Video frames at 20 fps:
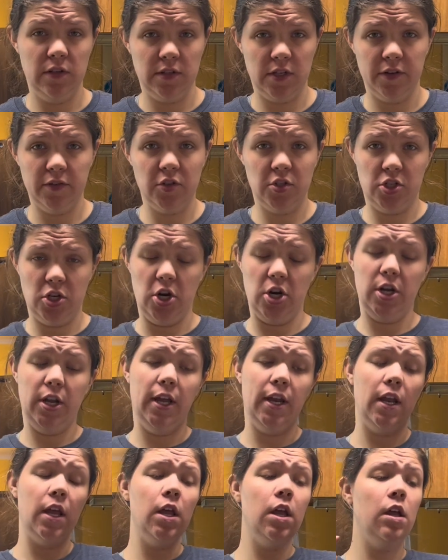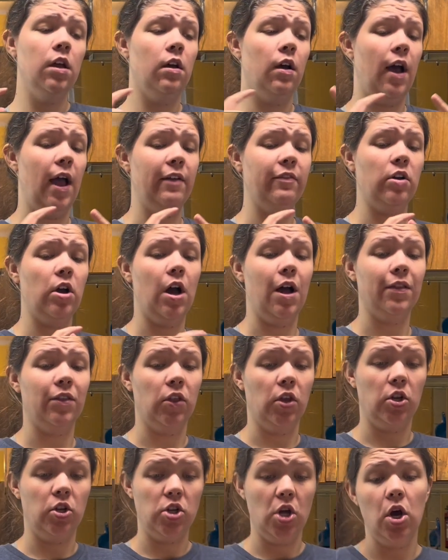I started. I got the
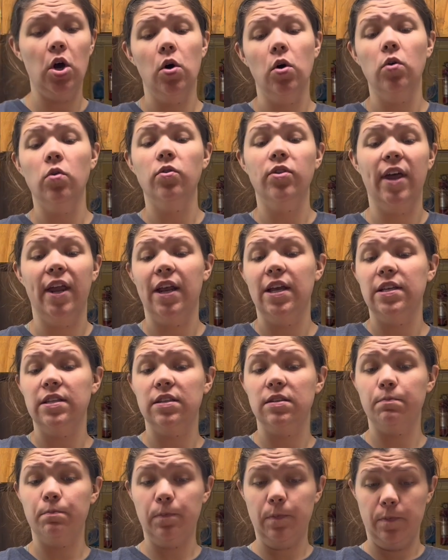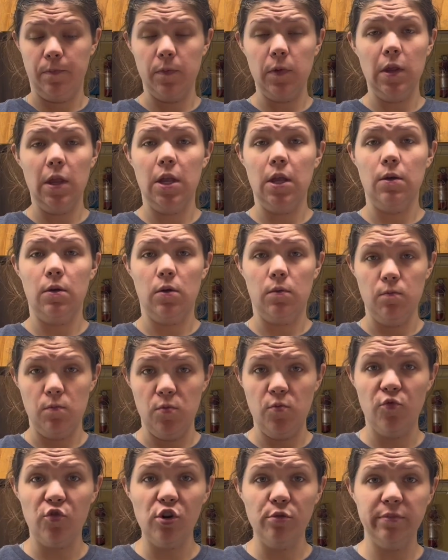dough that is
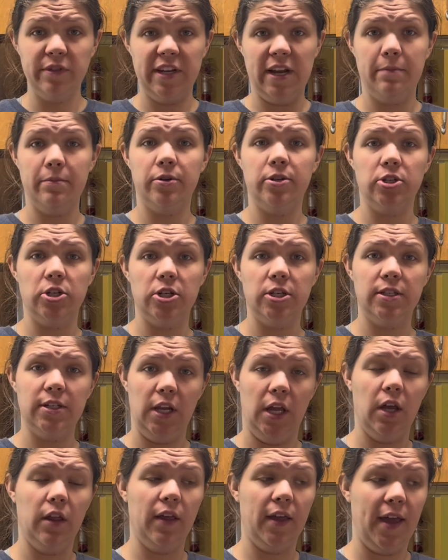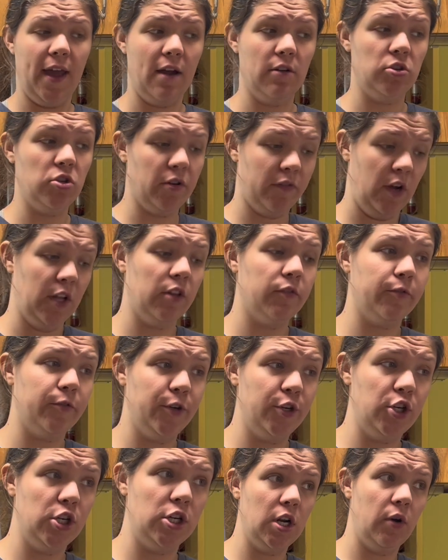room temperature sitting on the counter. I got the
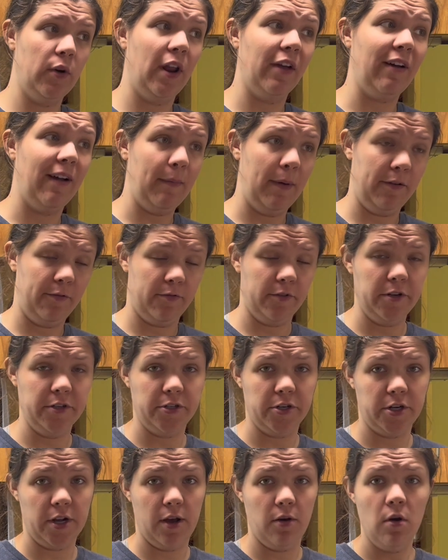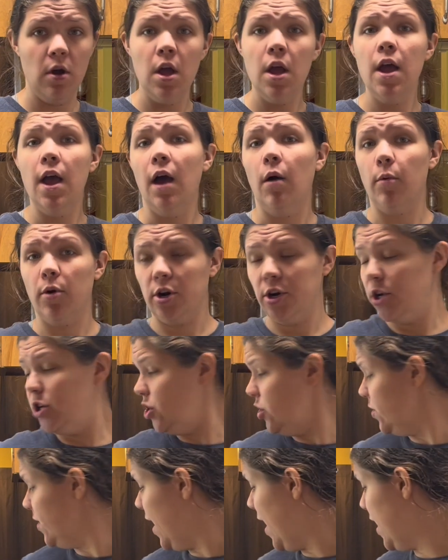fridge and I got my freezer dough. And we're gonna
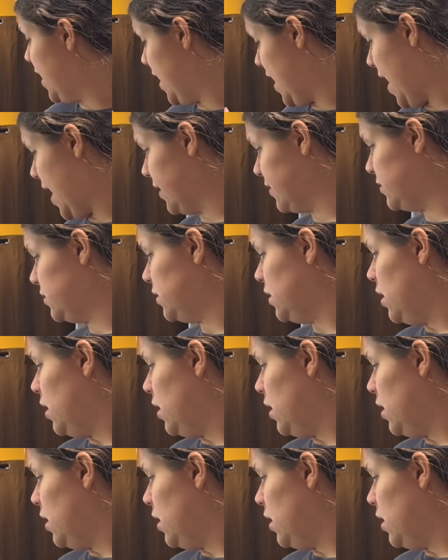do that next.